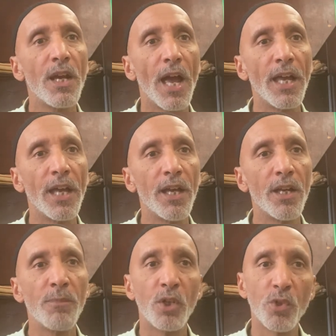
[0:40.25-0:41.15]

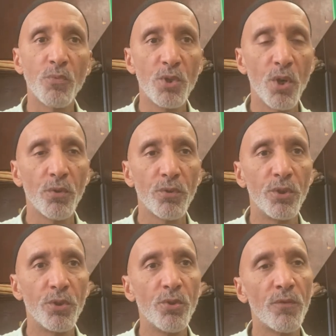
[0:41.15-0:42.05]
and because we know that
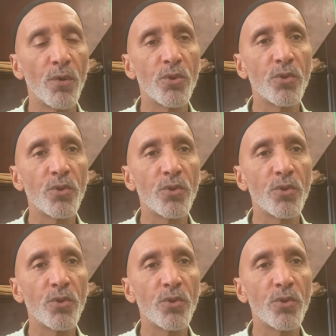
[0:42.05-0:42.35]
the universe